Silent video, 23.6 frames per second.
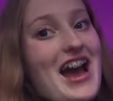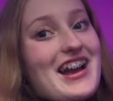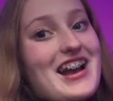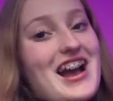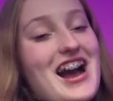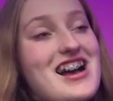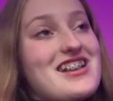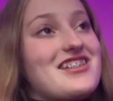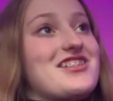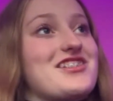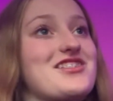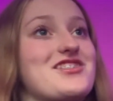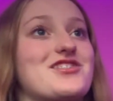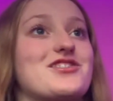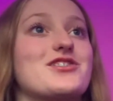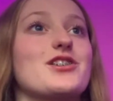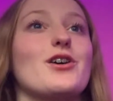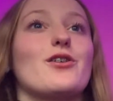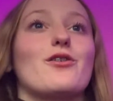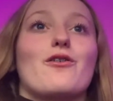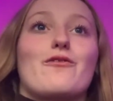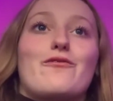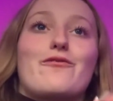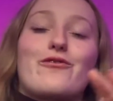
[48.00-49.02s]
guys,
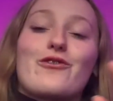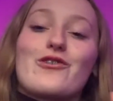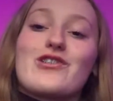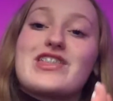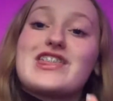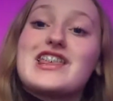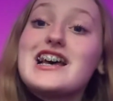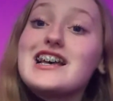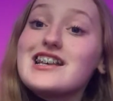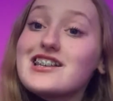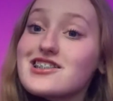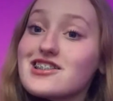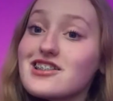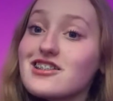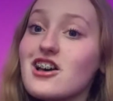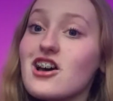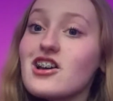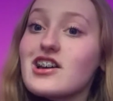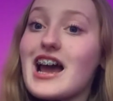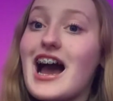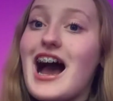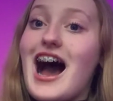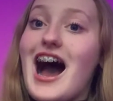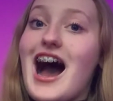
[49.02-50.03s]
so for this
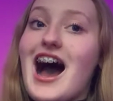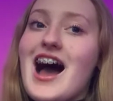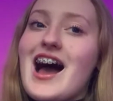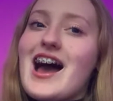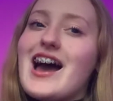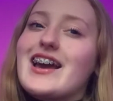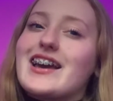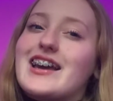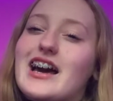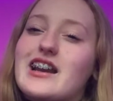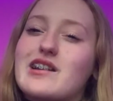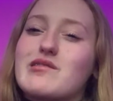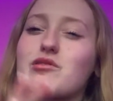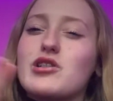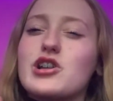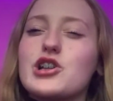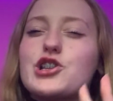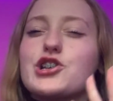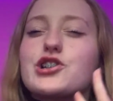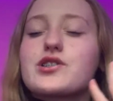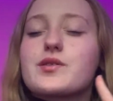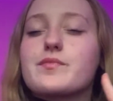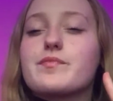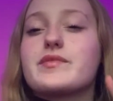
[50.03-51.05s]
look I kind of want
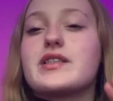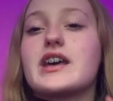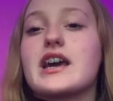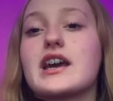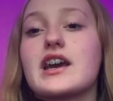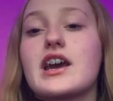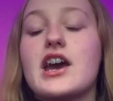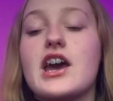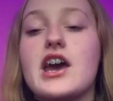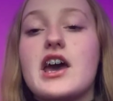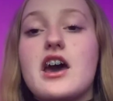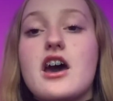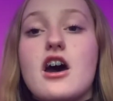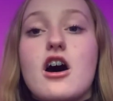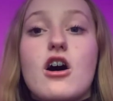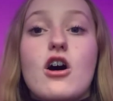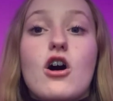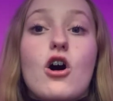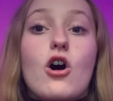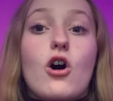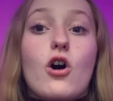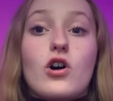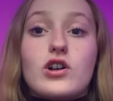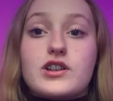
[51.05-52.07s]
to do something
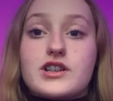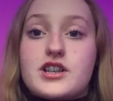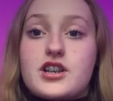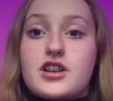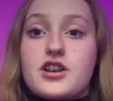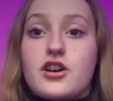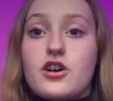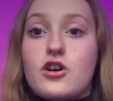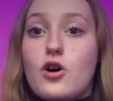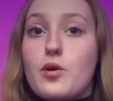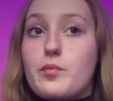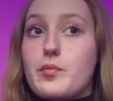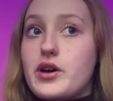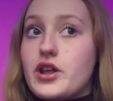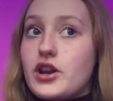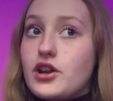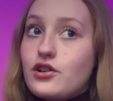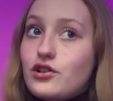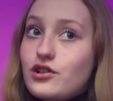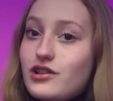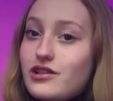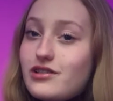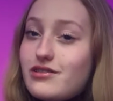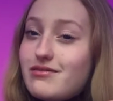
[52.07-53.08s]

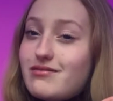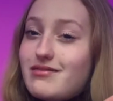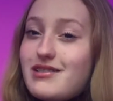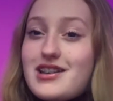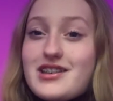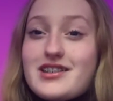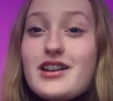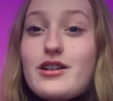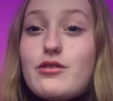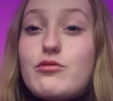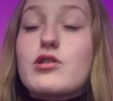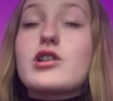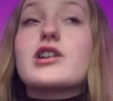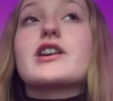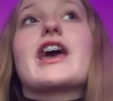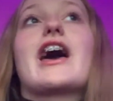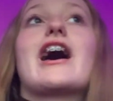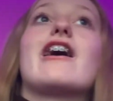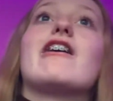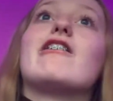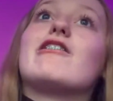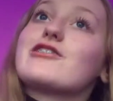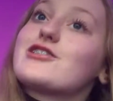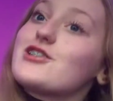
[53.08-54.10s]
autumnal. Is that a word?
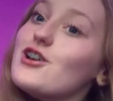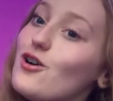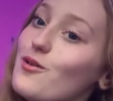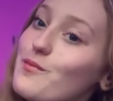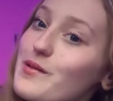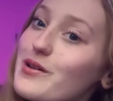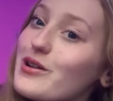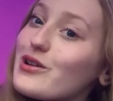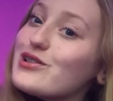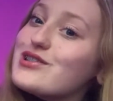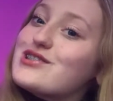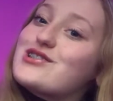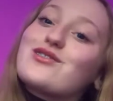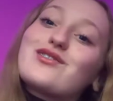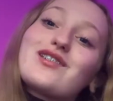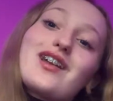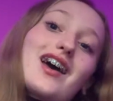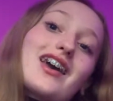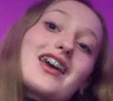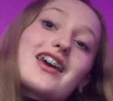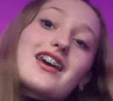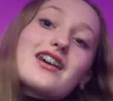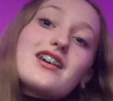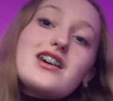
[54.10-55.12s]
Yeah, autumnal. So
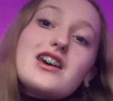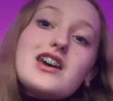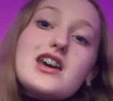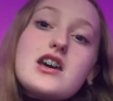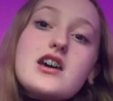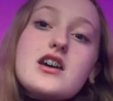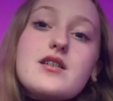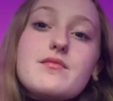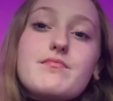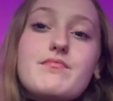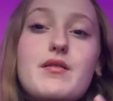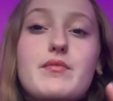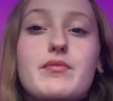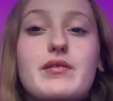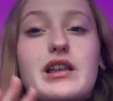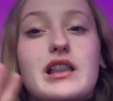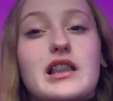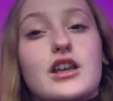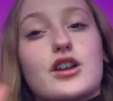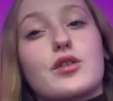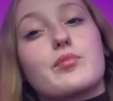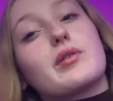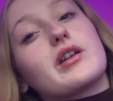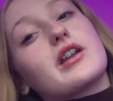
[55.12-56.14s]
like maybe a
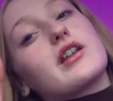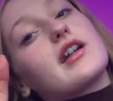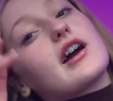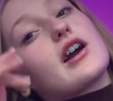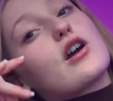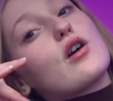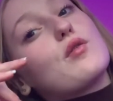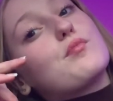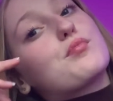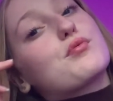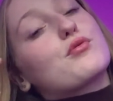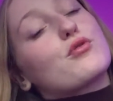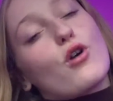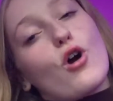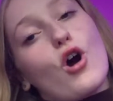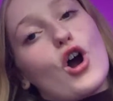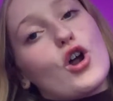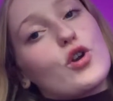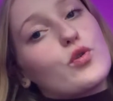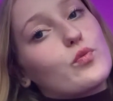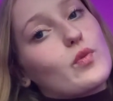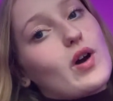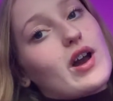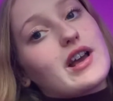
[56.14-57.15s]
little bit of like
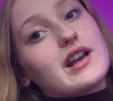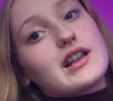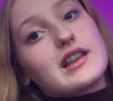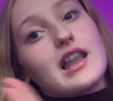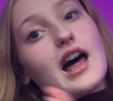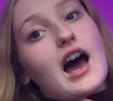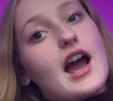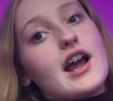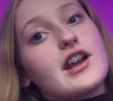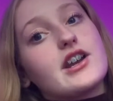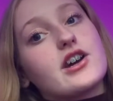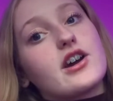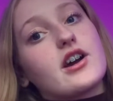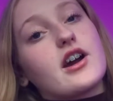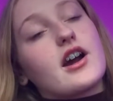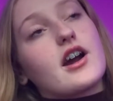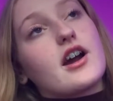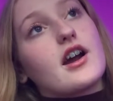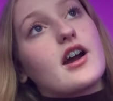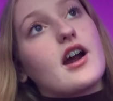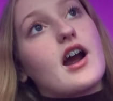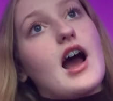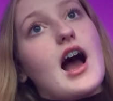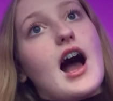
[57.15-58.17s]
brown wing
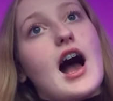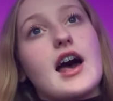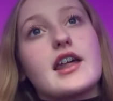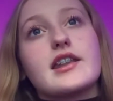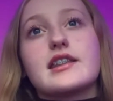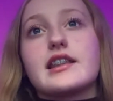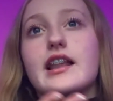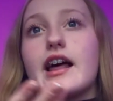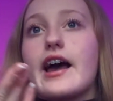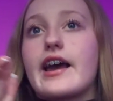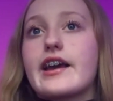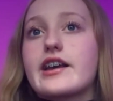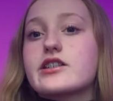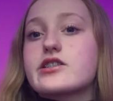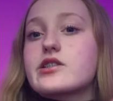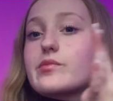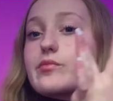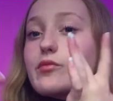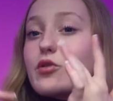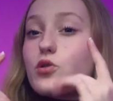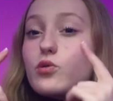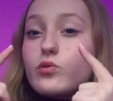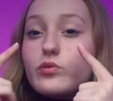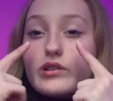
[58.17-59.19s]
liner and like
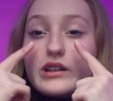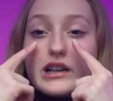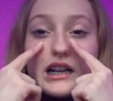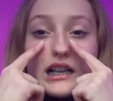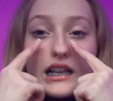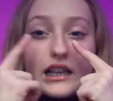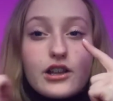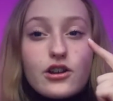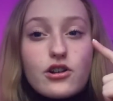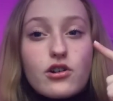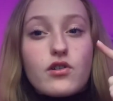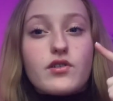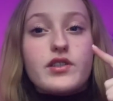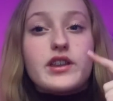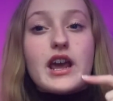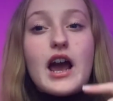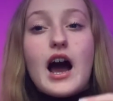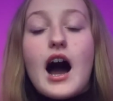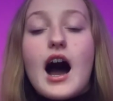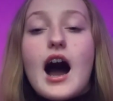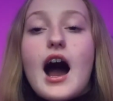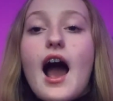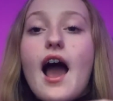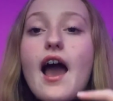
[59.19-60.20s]
some gold glitter on the
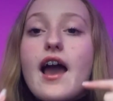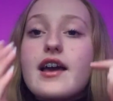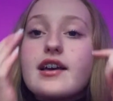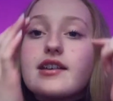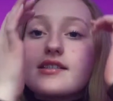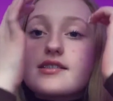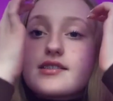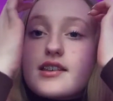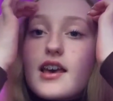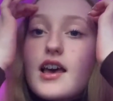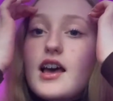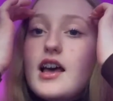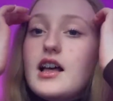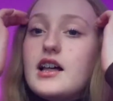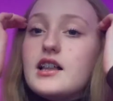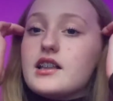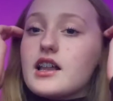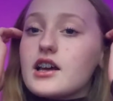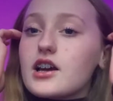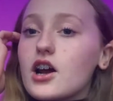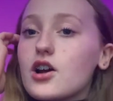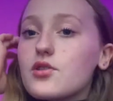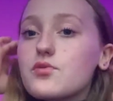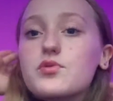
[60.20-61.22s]
eyes,
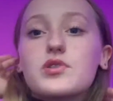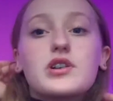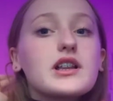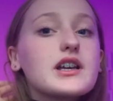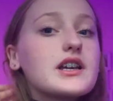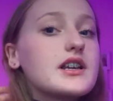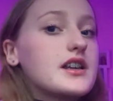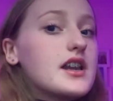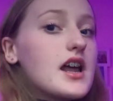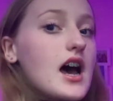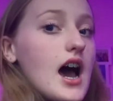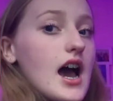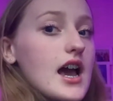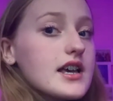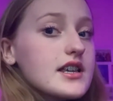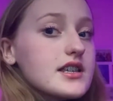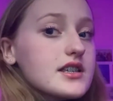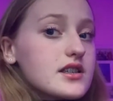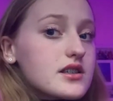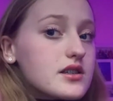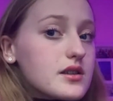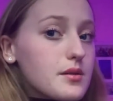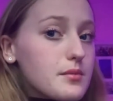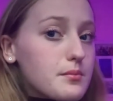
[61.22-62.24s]
like a really
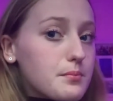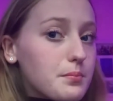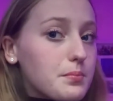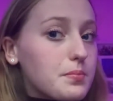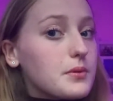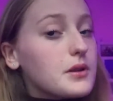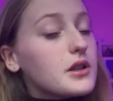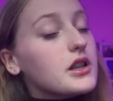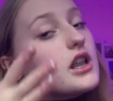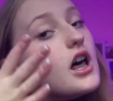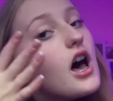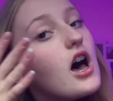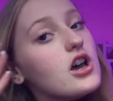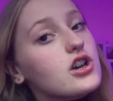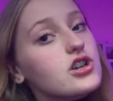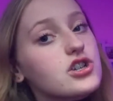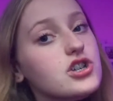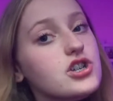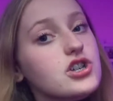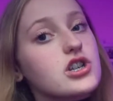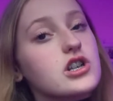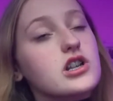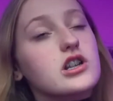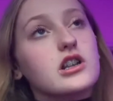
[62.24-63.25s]
nice
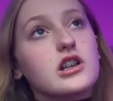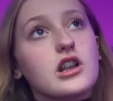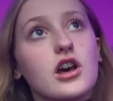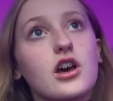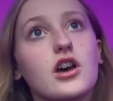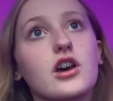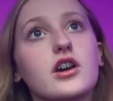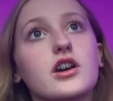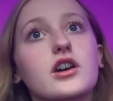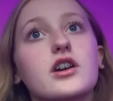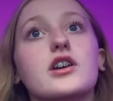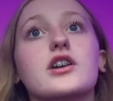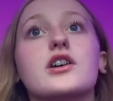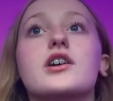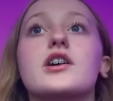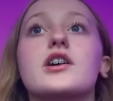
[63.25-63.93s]
blushed look,